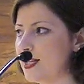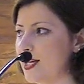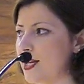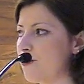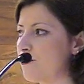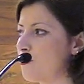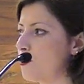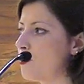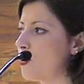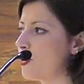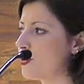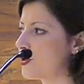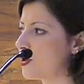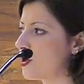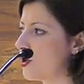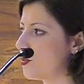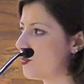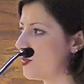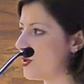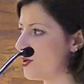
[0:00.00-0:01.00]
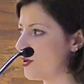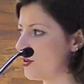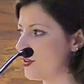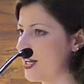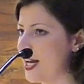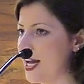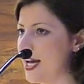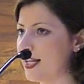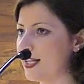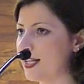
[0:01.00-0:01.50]
if we want to go beyond
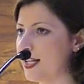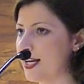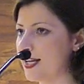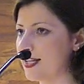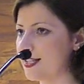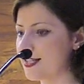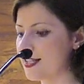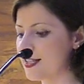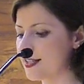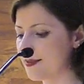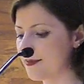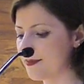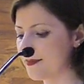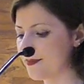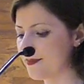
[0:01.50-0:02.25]
the headlines.